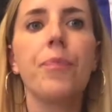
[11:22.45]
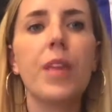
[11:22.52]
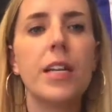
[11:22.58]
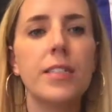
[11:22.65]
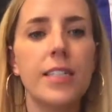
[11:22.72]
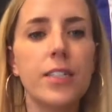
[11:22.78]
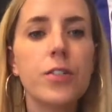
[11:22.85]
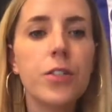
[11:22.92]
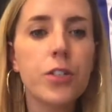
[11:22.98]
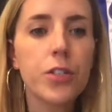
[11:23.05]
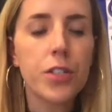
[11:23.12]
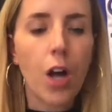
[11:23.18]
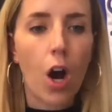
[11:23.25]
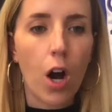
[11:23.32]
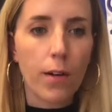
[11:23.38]
Dancers
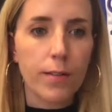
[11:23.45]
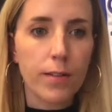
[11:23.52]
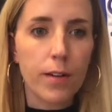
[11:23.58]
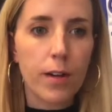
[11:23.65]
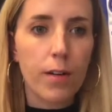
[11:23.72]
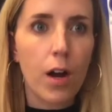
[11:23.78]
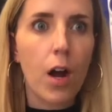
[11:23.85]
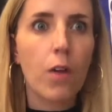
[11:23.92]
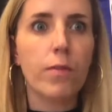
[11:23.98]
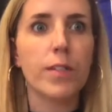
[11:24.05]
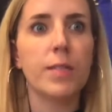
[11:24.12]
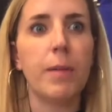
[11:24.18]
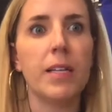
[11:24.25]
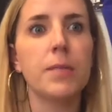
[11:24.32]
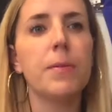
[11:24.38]
are
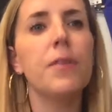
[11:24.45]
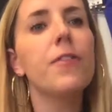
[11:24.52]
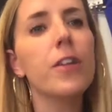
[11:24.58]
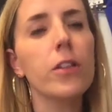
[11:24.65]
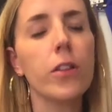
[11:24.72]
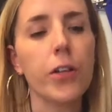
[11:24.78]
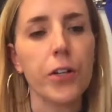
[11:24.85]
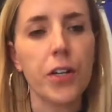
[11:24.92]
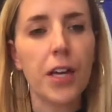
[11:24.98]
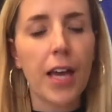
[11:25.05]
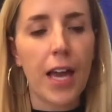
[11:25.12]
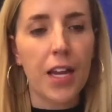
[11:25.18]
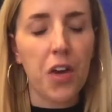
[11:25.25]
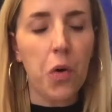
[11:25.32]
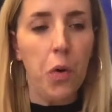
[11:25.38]
responsible for learning
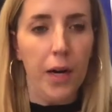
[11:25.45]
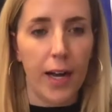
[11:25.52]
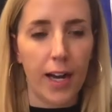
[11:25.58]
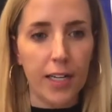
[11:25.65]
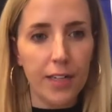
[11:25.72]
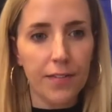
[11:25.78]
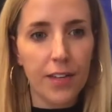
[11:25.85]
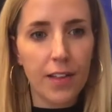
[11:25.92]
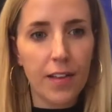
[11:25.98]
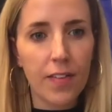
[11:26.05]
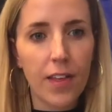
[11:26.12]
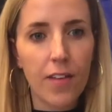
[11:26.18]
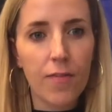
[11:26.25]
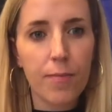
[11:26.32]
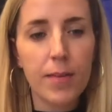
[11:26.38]
any choreography that
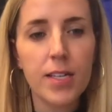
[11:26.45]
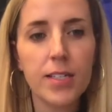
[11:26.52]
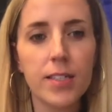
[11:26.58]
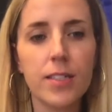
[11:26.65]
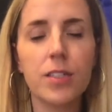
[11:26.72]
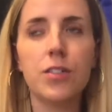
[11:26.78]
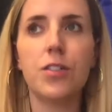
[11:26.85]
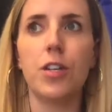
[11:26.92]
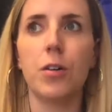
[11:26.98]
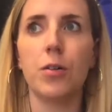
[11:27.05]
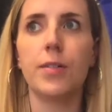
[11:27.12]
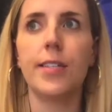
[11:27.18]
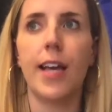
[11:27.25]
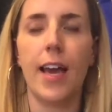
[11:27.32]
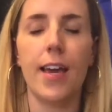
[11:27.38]
they've missed. So
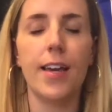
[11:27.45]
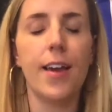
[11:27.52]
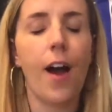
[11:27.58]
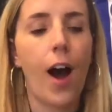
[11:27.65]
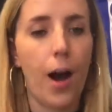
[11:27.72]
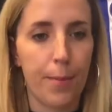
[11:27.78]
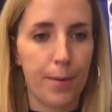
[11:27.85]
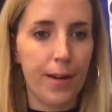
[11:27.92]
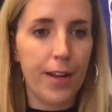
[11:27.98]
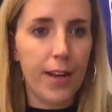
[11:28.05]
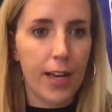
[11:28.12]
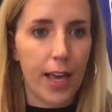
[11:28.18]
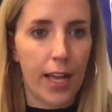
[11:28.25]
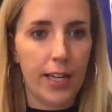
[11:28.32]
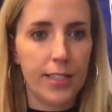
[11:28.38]
say Aubrey,
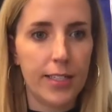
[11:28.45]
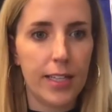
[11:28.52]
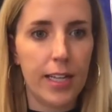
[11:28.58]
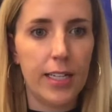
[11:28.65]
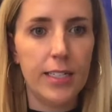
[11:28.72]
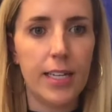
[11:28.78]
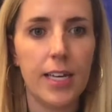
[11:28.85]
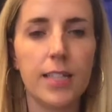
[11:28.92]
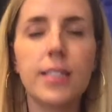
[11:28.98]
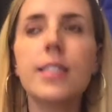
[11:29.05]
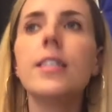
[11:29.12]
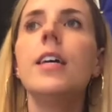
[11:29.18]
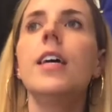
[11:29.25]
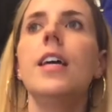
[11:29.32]
again, is in that dance.